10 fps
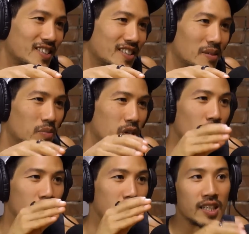Yes. But you
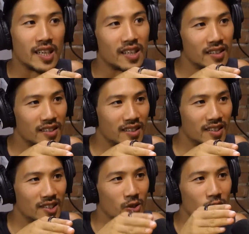don't need it.
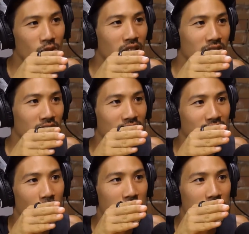So you can, that's fair.
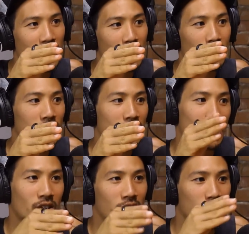That means that you can
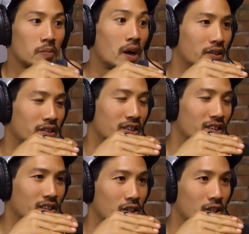start smaller.